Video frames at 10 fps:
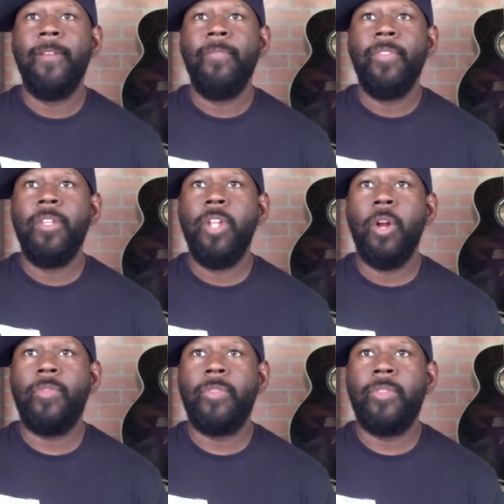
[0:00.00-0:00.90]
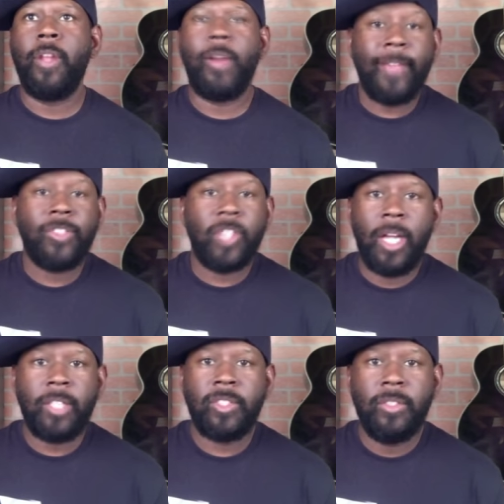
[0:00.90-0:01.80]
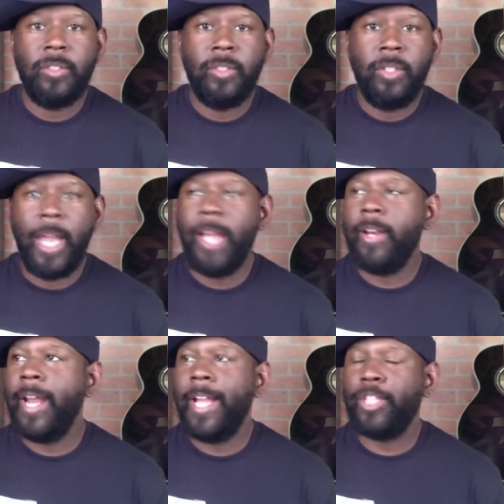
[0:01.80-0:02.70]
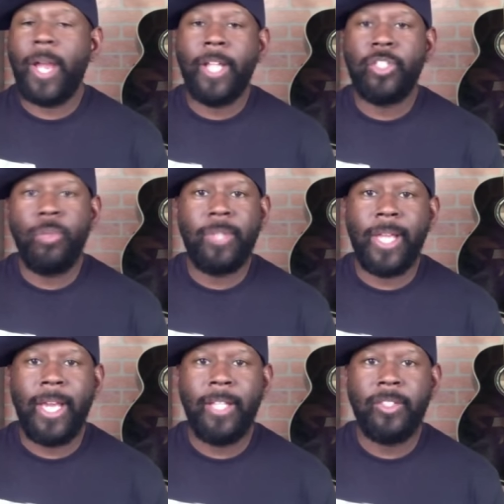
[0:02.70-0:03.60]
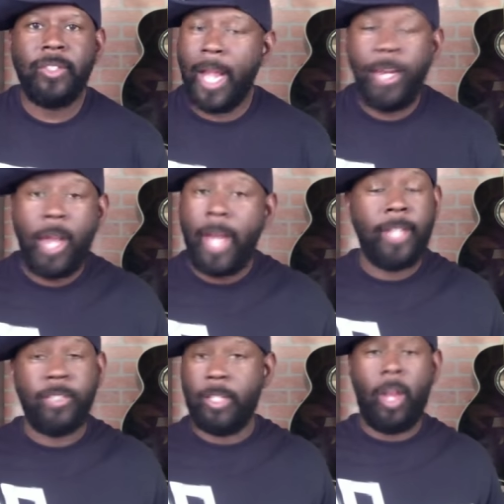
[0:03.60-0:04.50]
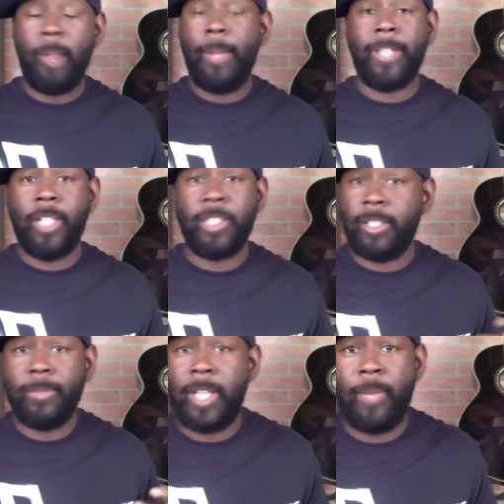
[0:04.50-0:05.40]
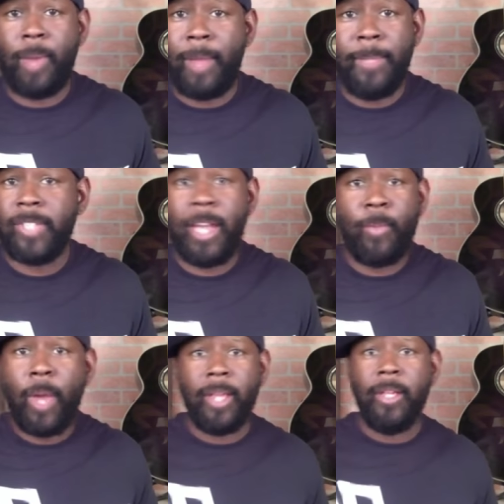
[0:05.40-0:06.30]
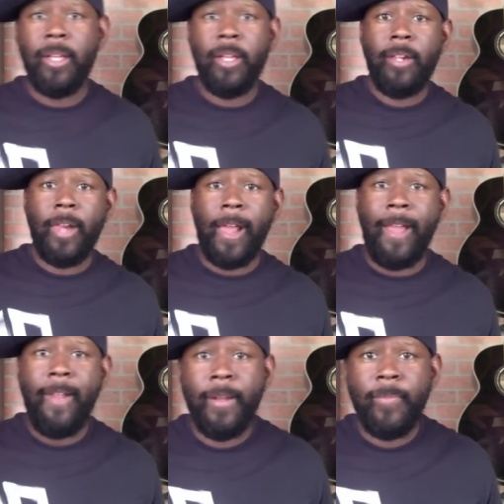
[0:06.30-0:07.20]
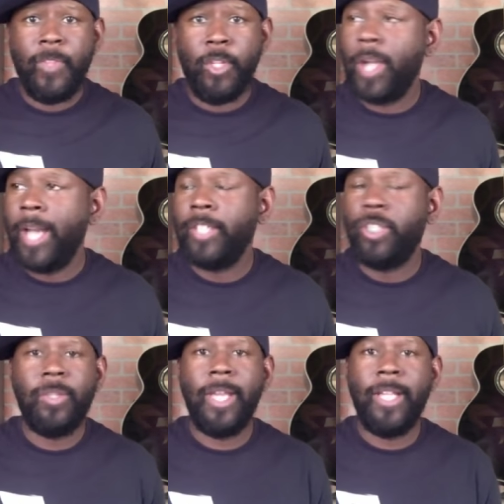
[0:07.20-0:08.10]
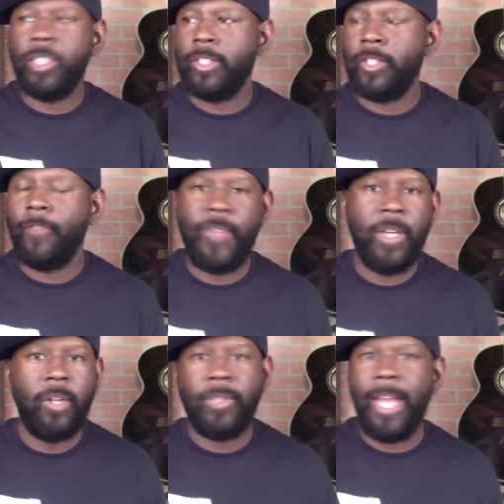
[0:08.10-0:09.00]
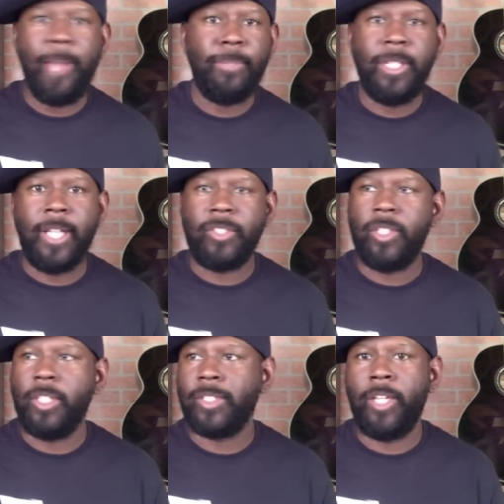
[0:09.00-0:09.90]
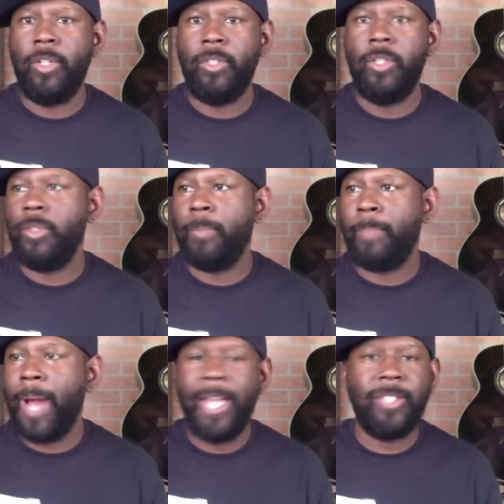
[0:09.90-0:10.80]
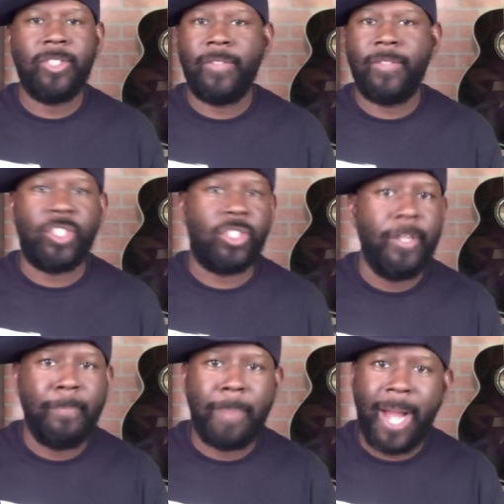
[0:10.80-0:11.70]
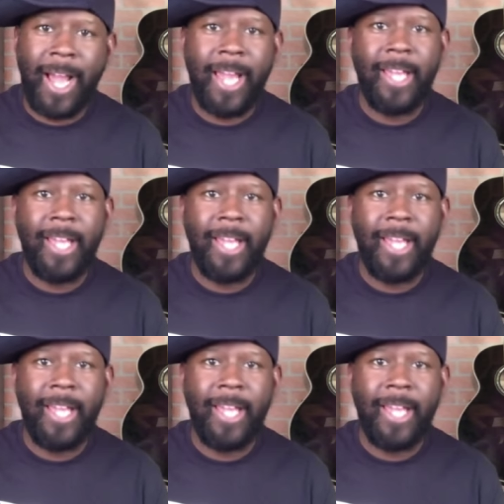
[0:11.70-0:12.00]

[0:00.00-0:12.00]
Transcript: you know their life sucks and and they try to do things. And, I, and y'all, I'm not judging because I'm the same. I've been the same way. Hey, eh? you try to do things to, to fill the emptiness. You know, it's like you, you you're buying stuff that you shouldn't buy.